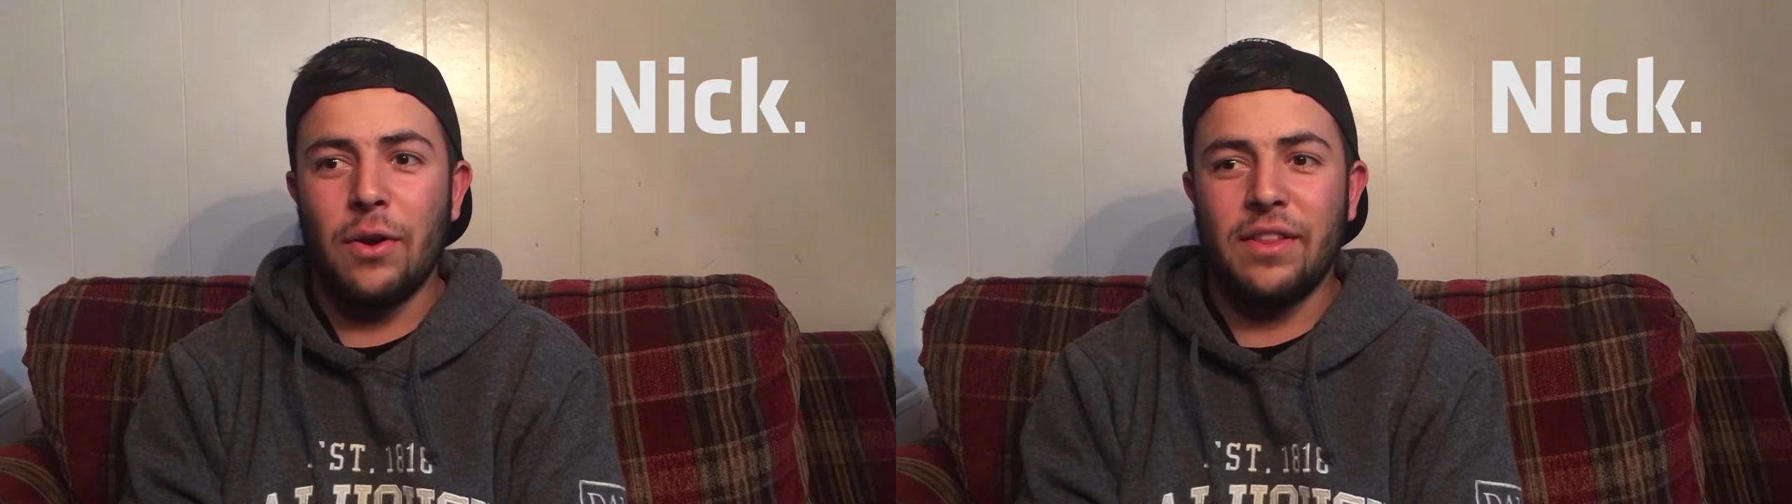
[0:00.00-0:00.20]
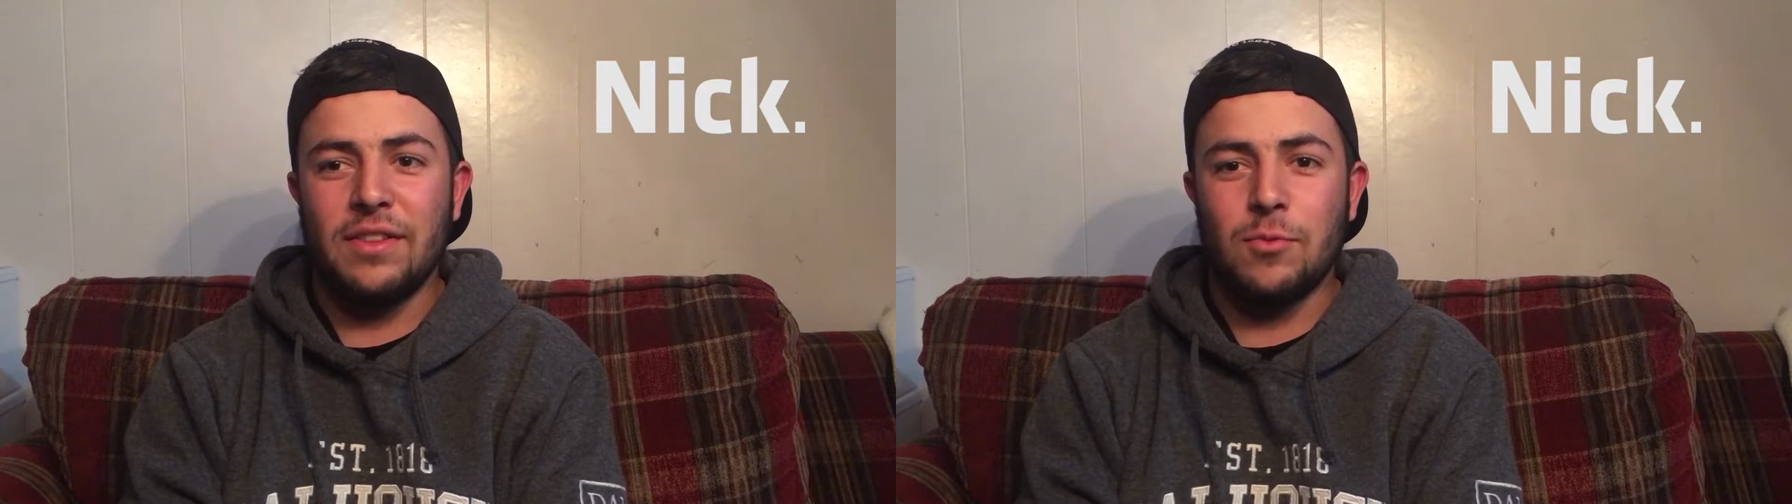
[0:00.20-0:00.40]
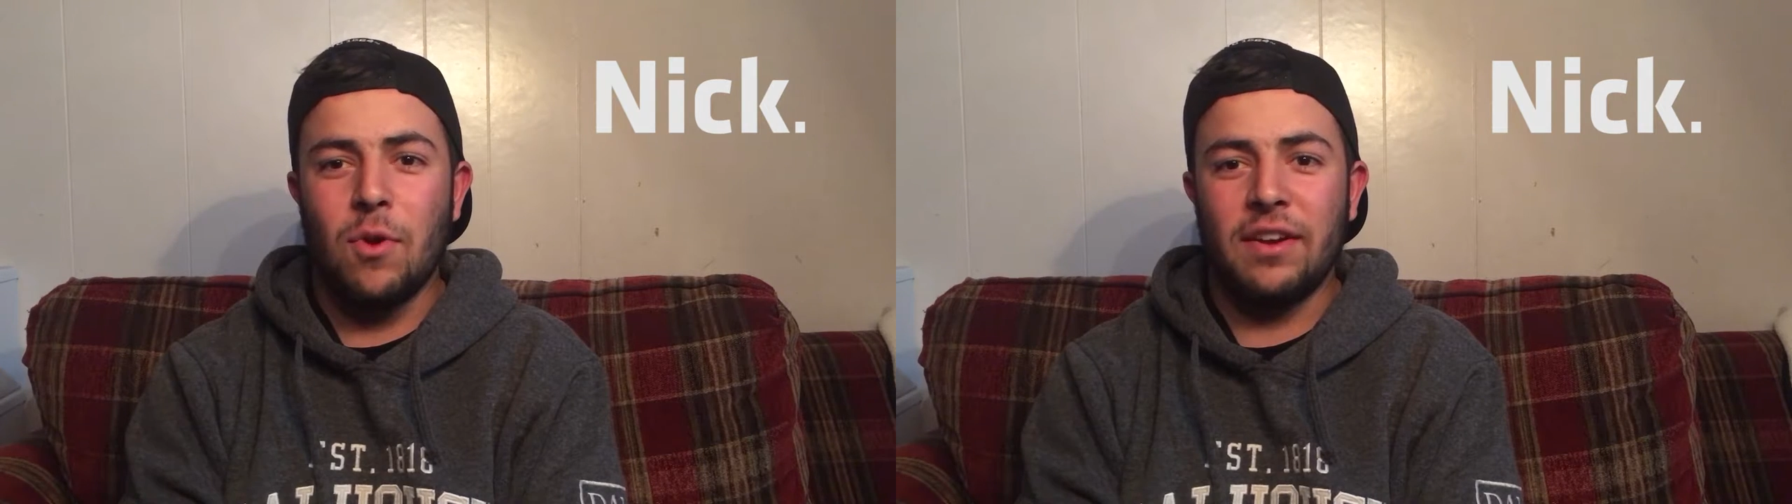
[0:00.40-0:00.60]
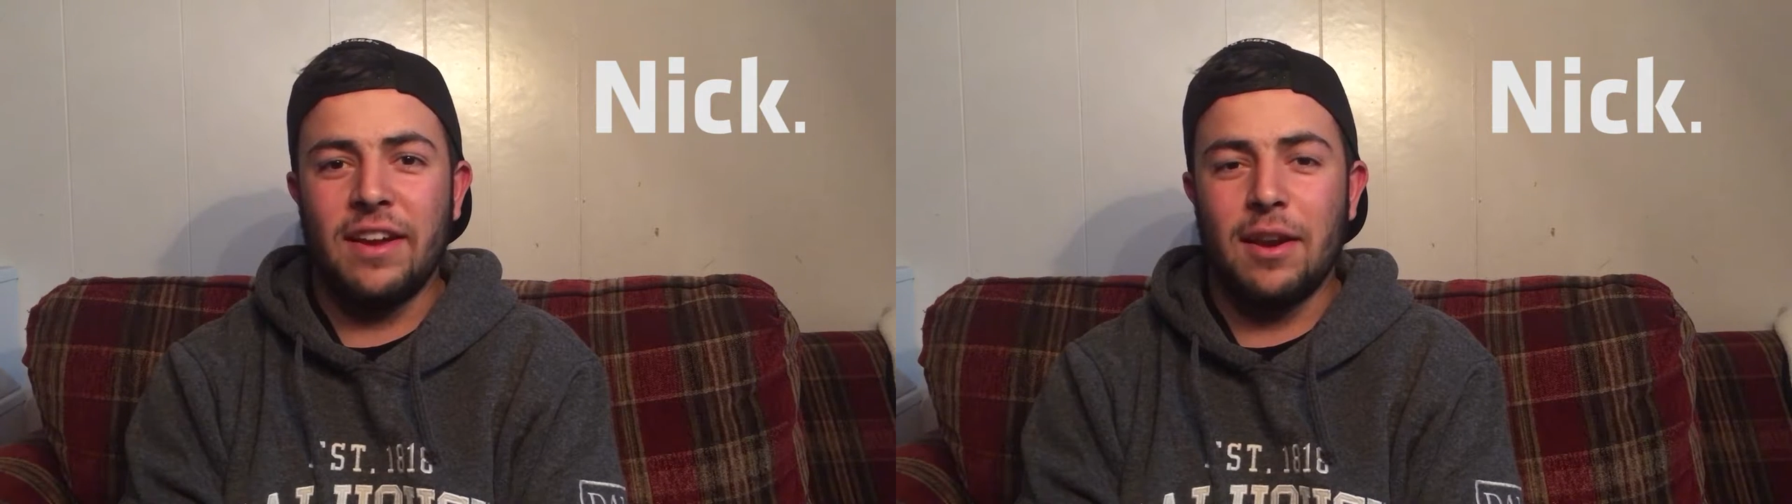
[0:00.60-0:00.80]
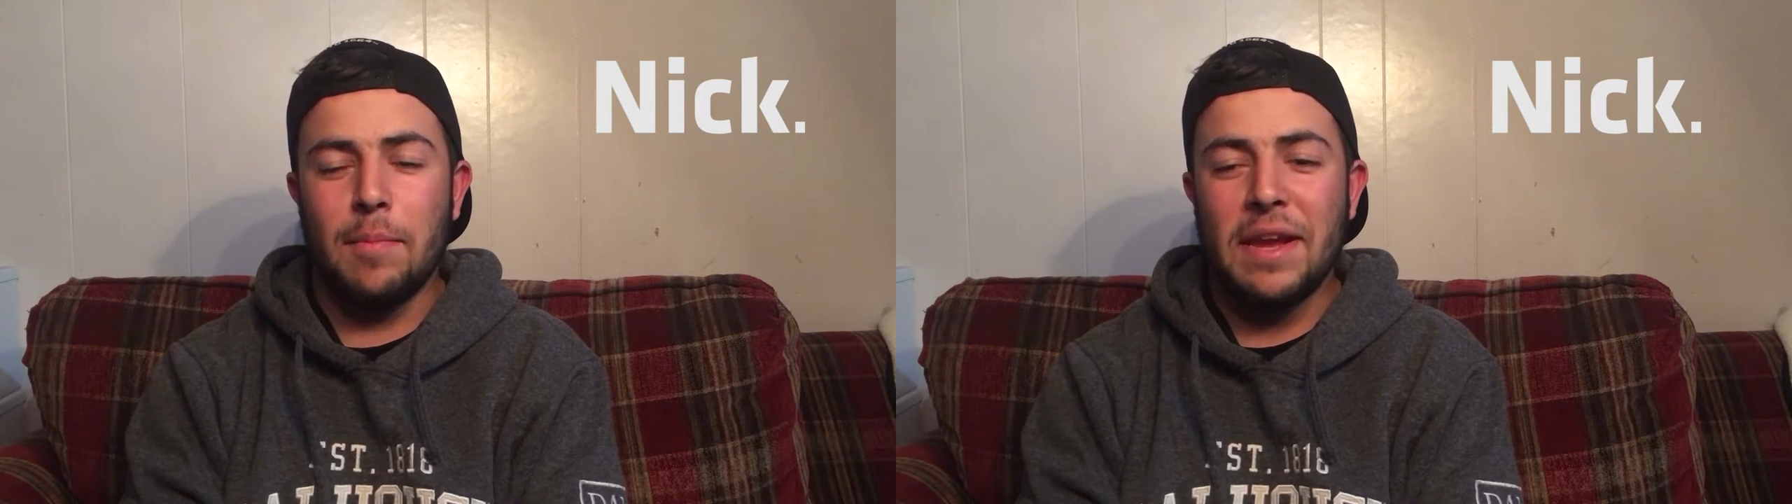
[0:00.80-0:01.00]
going to this one
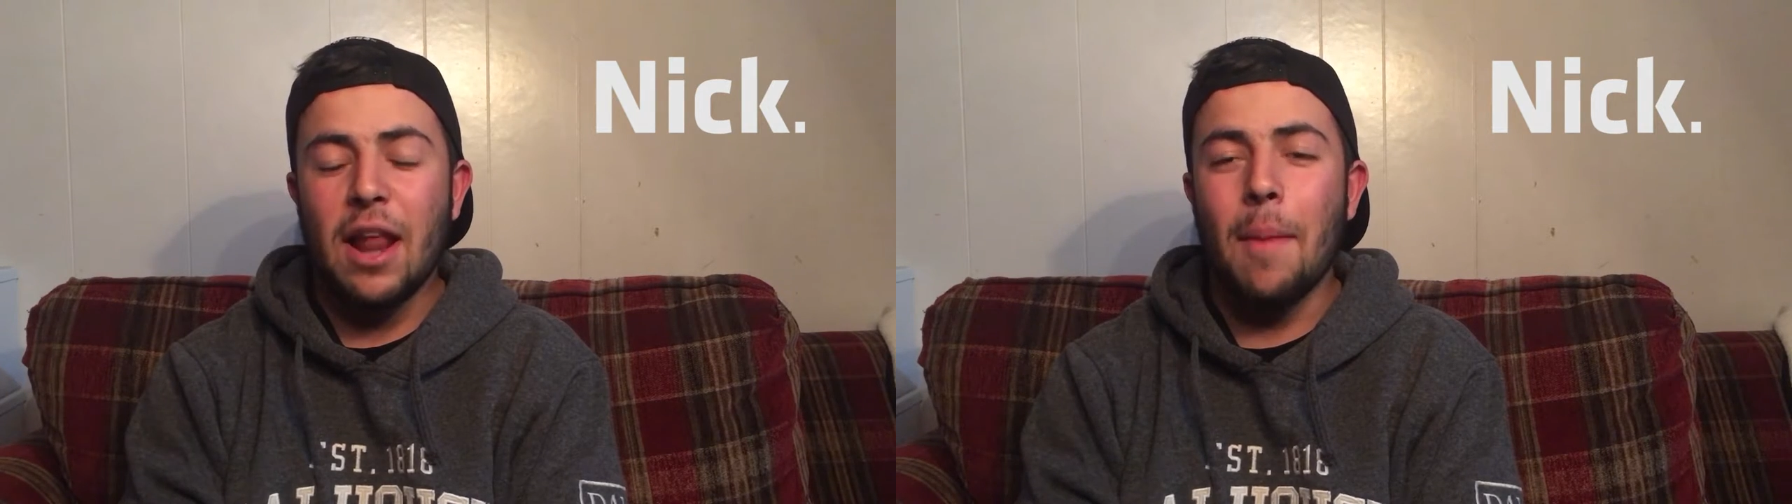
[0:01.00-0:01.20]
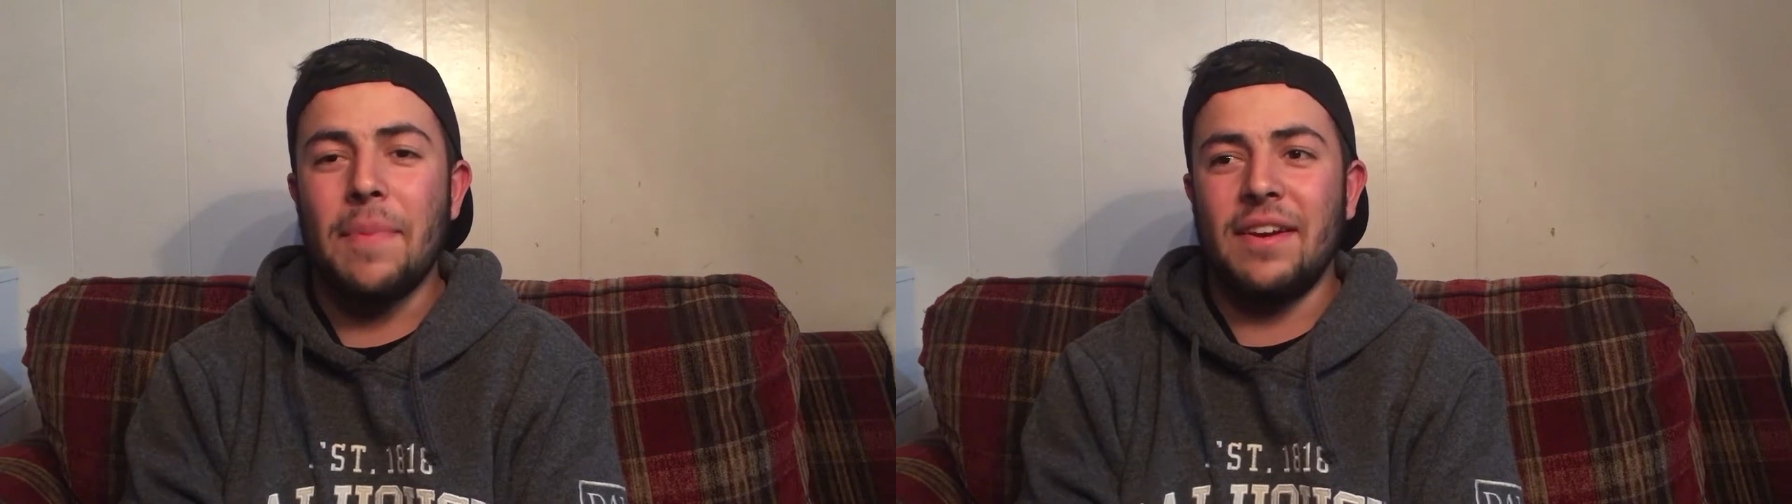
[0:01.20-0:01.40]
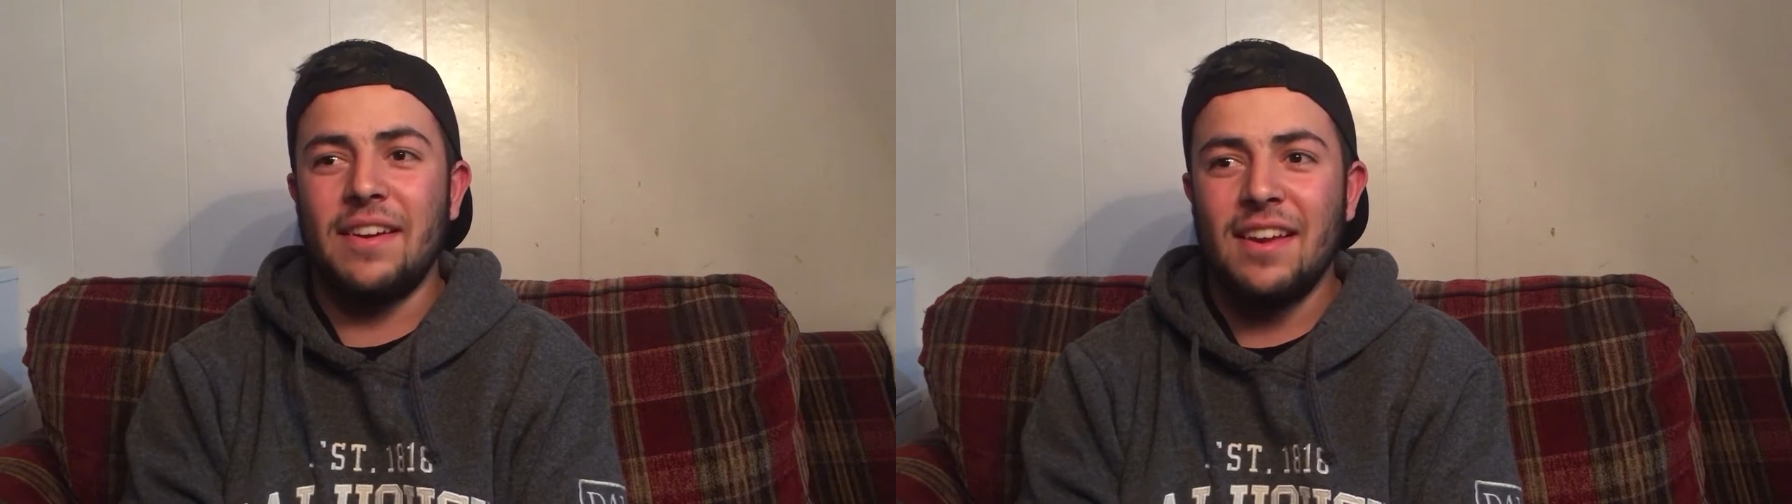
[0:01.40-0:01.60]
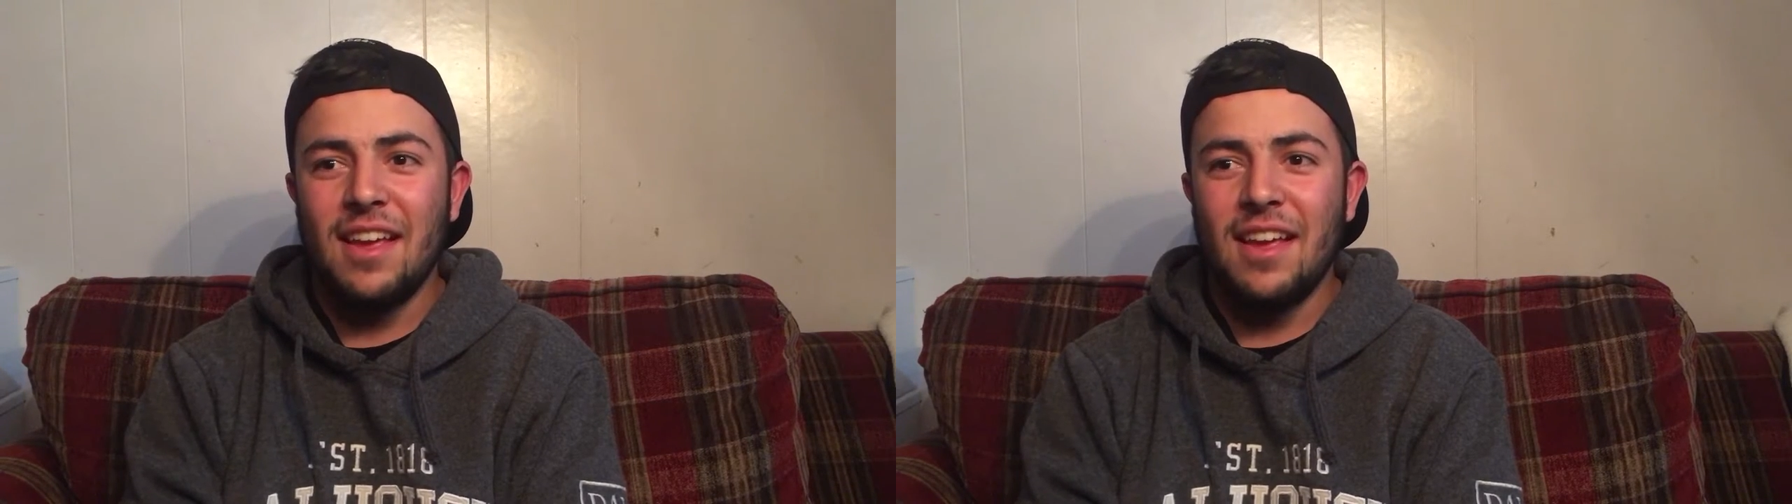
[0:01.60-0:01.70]
kind of meetup, and